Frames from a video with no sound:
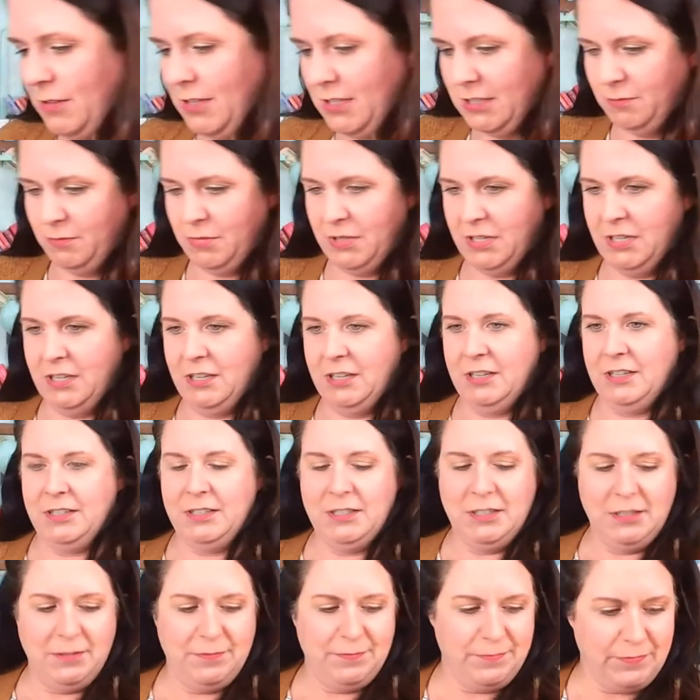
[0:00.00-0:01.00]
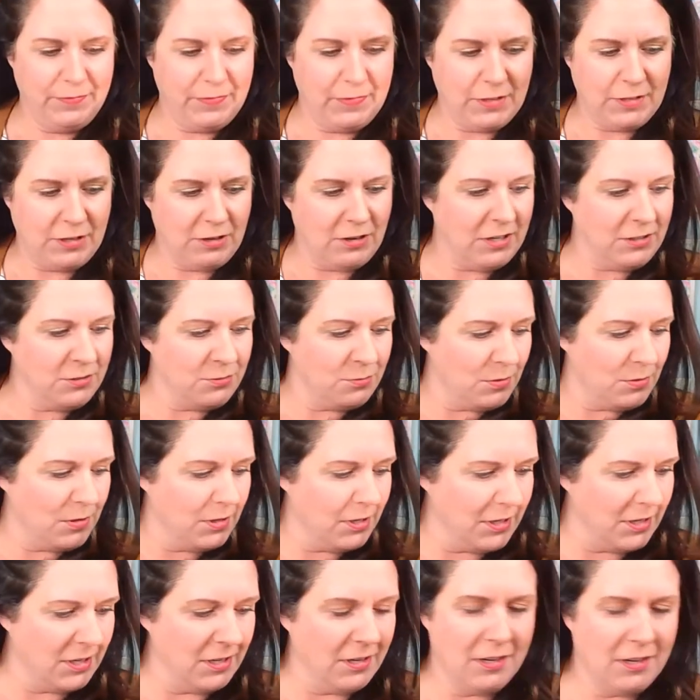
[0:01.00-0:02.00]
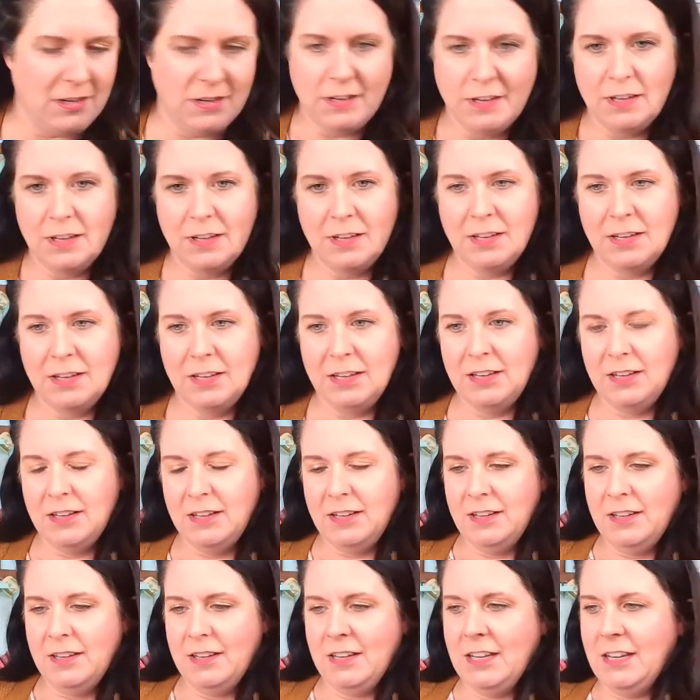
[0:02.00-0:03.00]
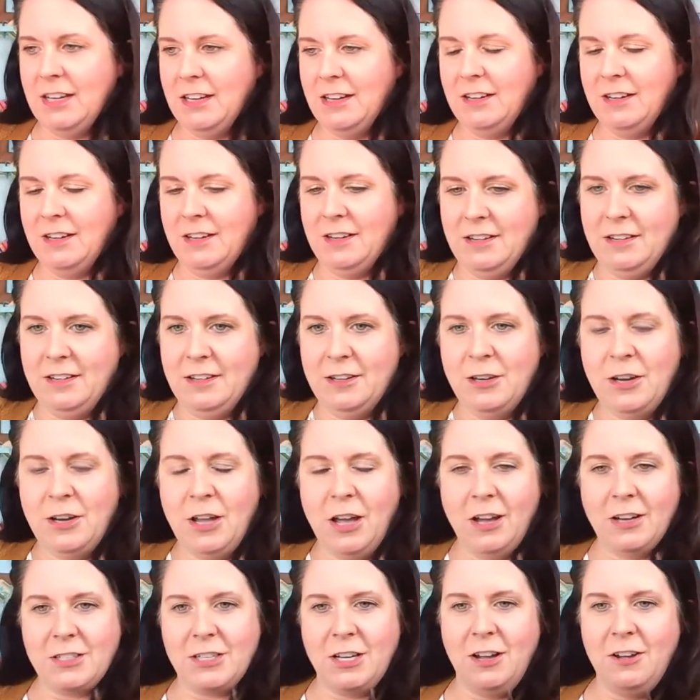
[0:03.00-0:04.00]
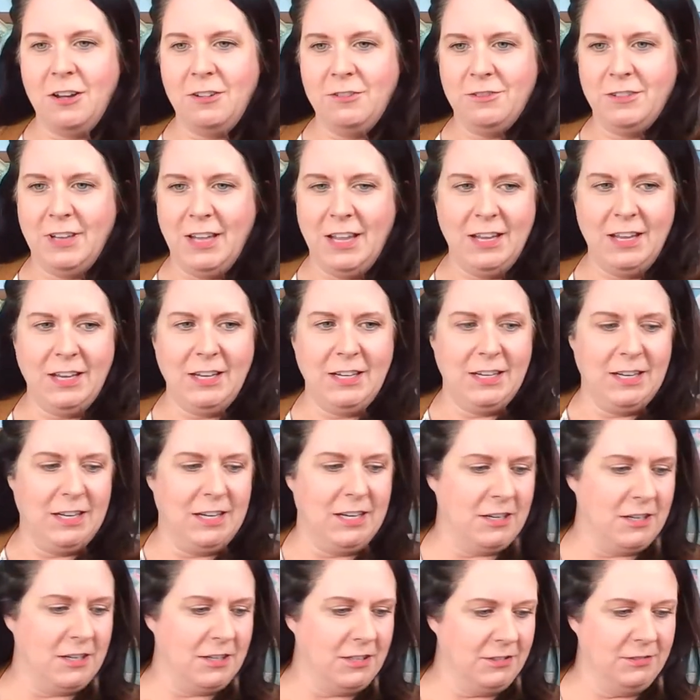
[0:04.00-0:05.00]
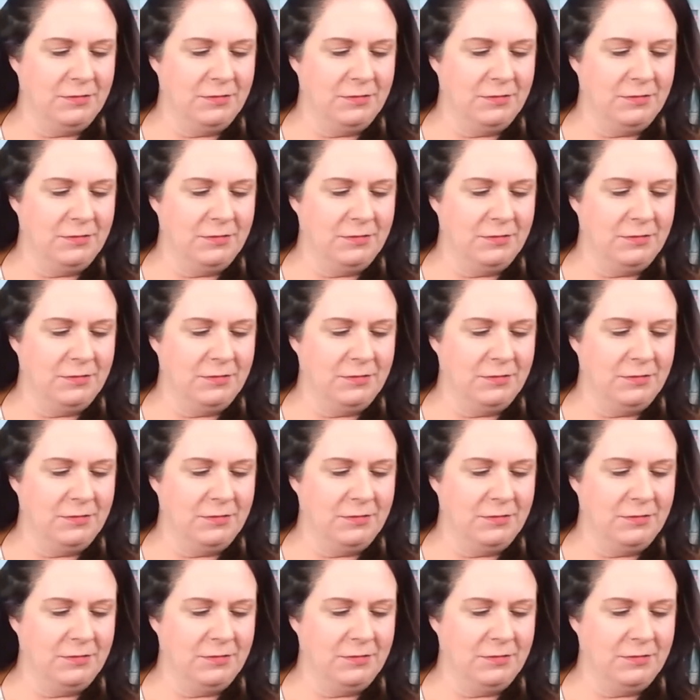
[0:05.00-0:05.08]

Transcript: it wasn't plugged, or else we're going to get knocked offline here.